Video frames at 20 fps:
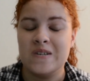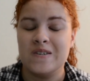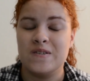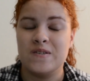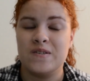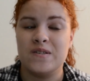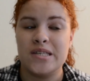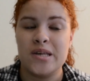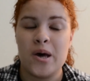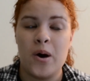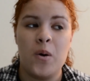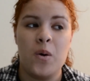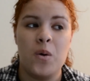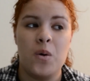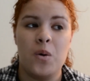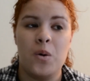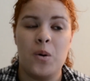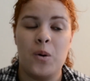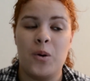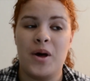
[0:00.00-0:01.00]

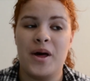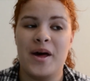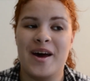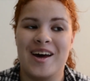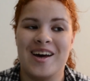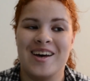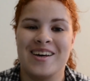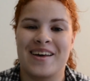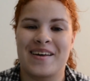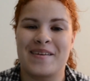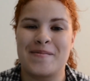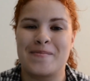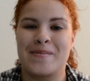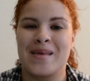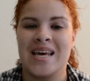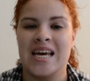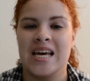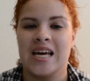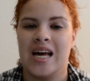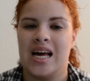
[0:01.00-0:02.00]
so
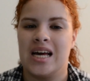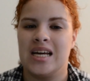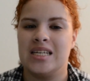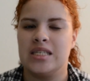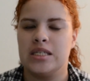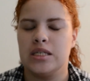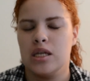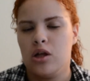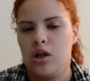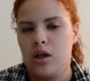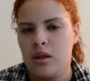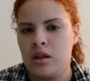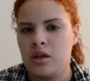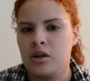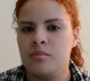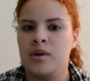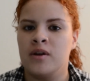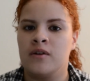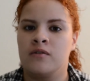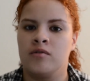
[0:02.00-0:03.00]
it's still a little
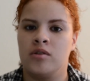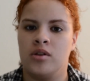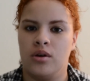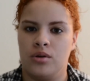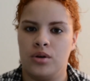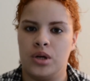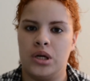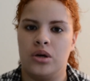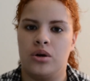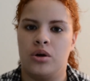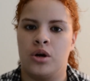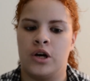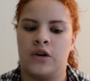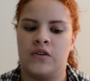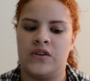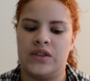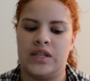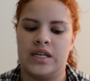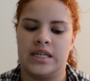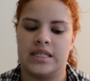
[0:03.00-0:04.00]
bit of a learning curve
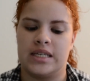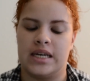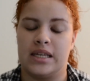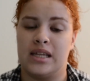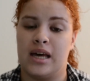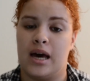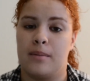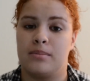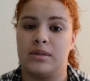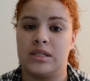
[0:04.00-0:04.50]
and things like that,